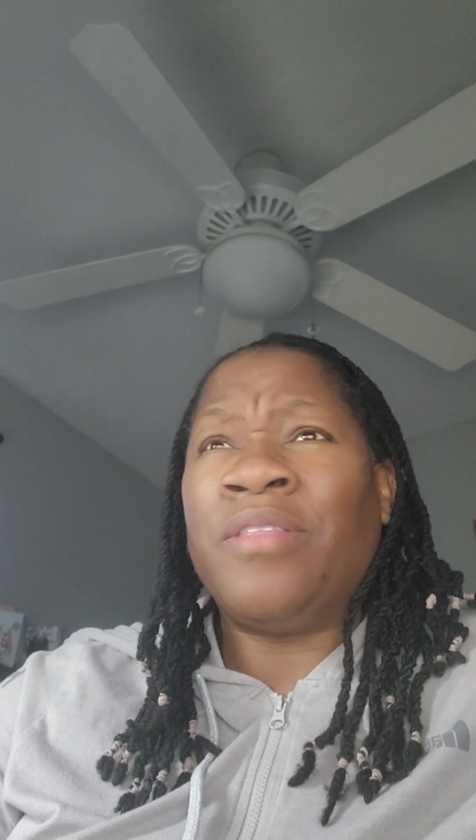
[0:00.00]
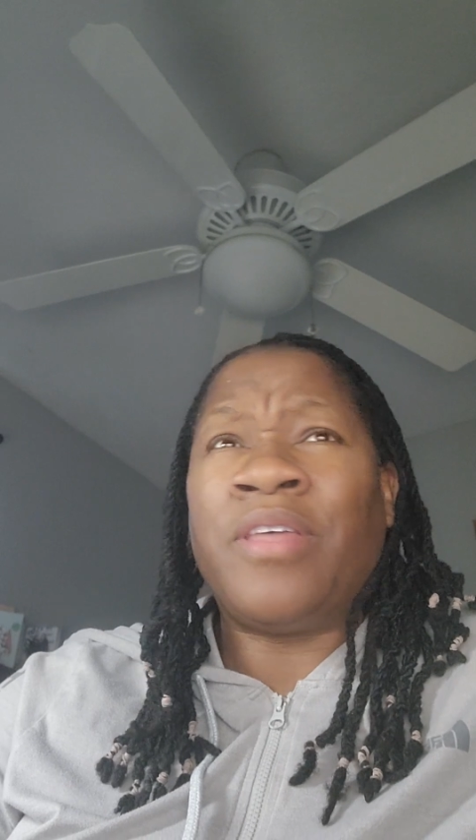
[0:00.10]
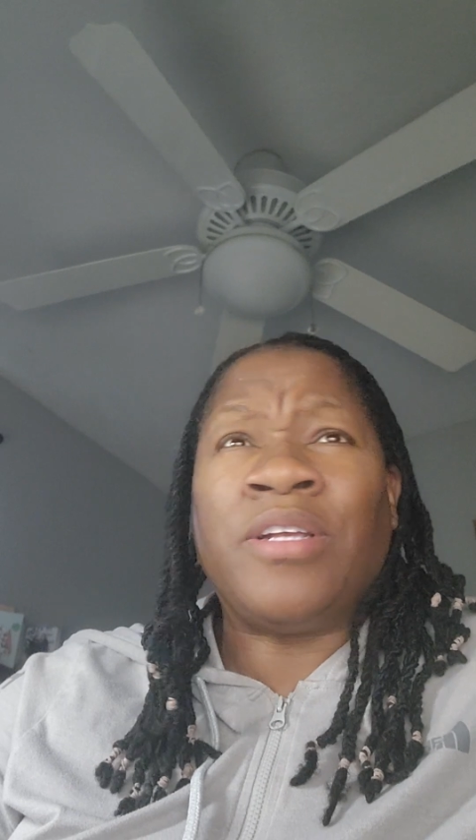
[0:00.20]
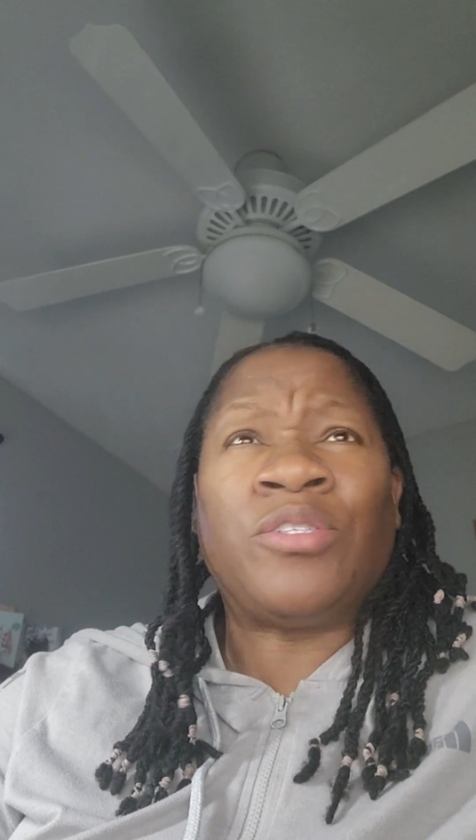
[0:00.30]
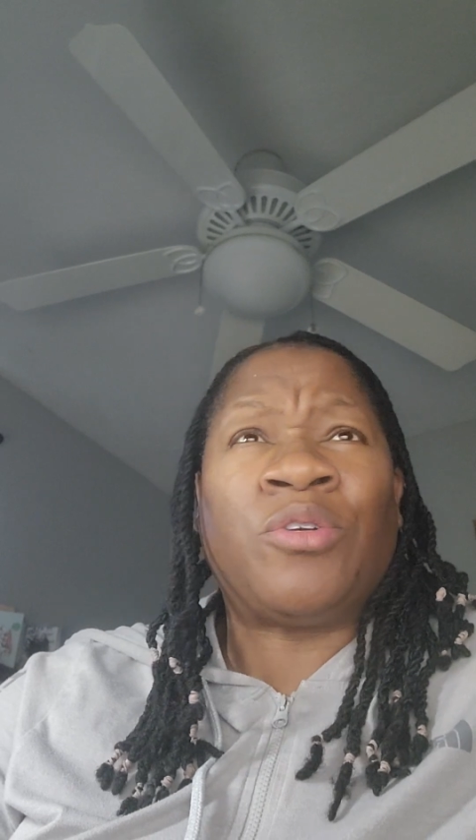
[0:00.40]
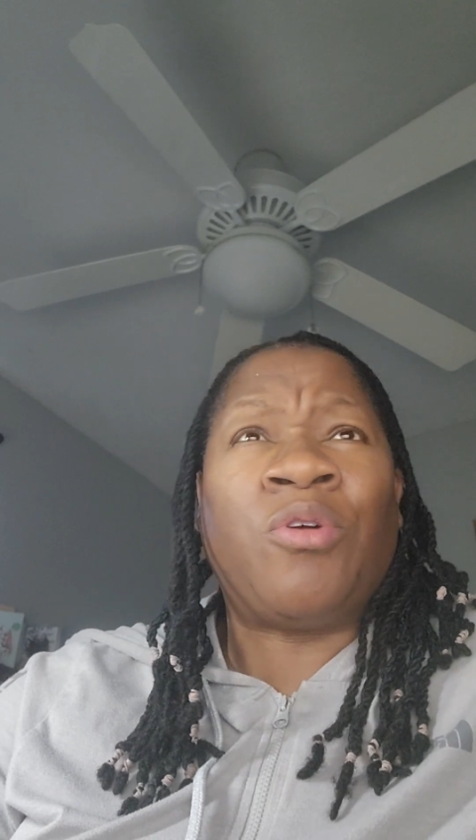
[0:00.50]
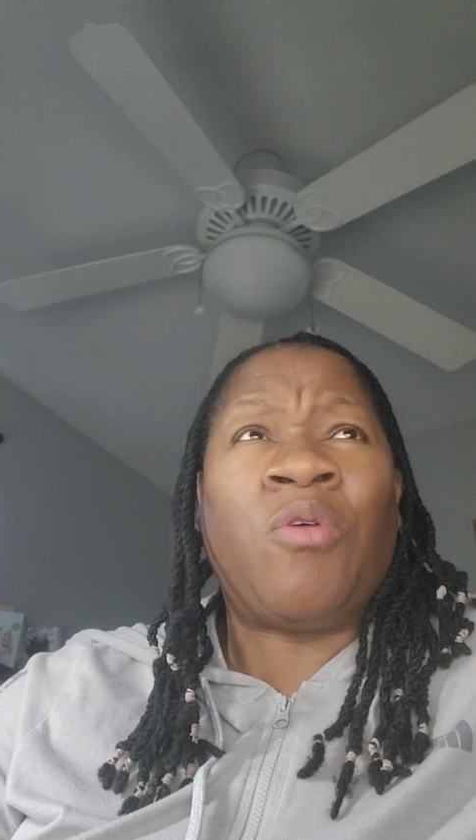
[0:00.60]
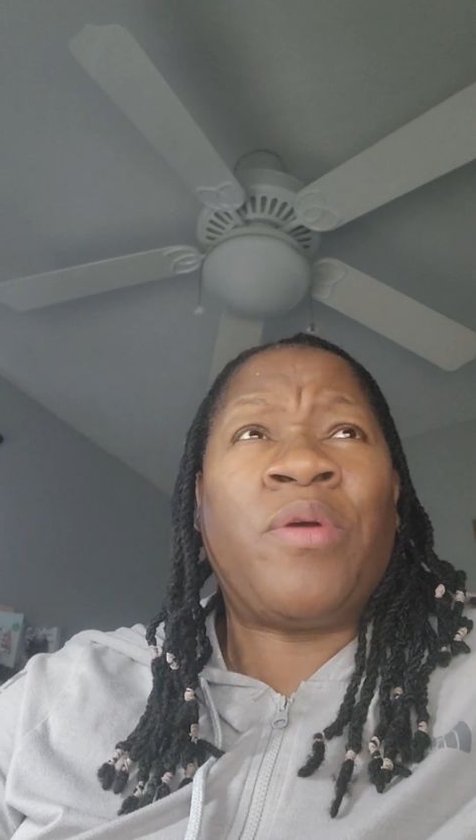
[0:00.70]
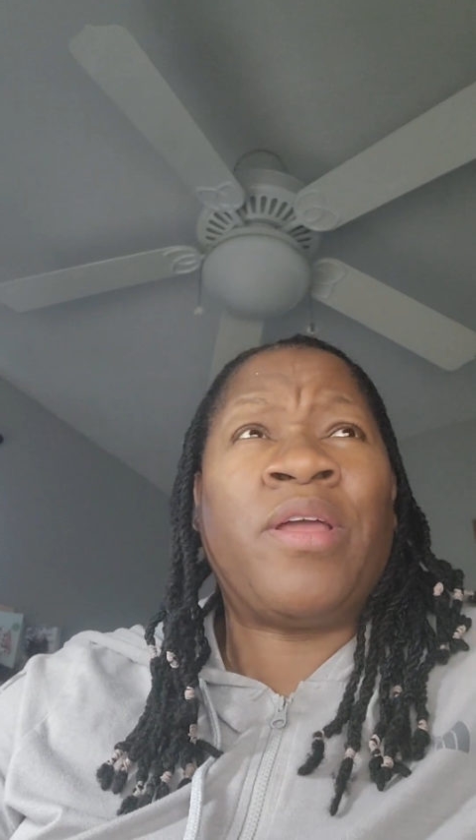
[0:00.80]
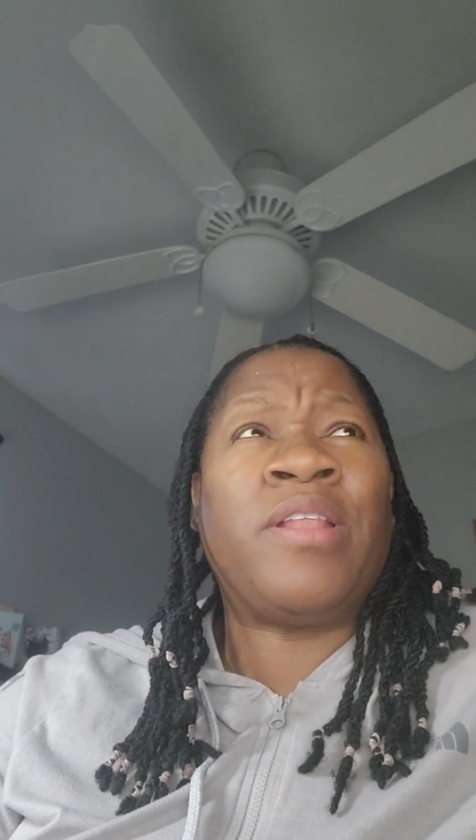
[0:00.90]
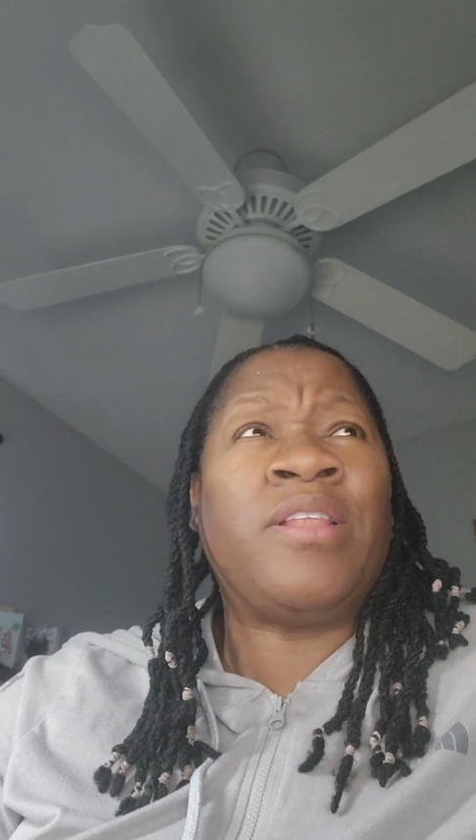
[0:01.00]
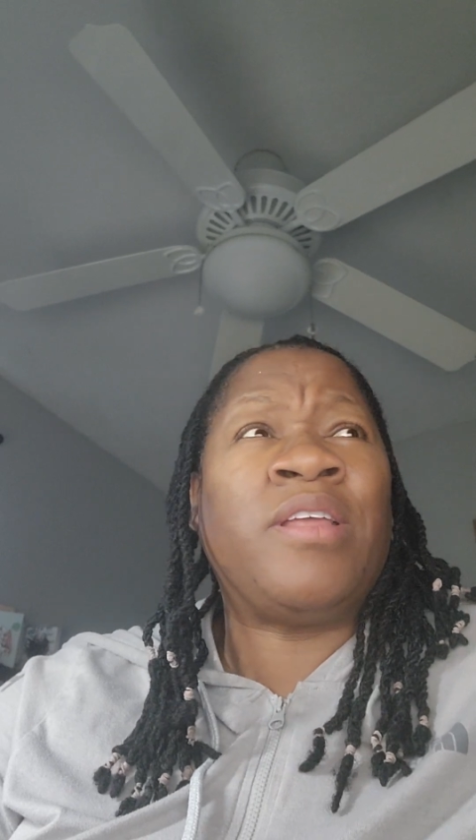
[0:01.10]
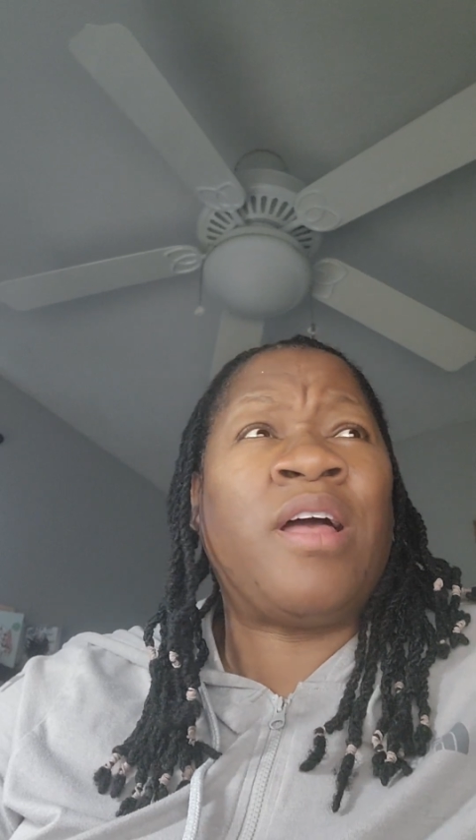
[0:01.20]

Things are going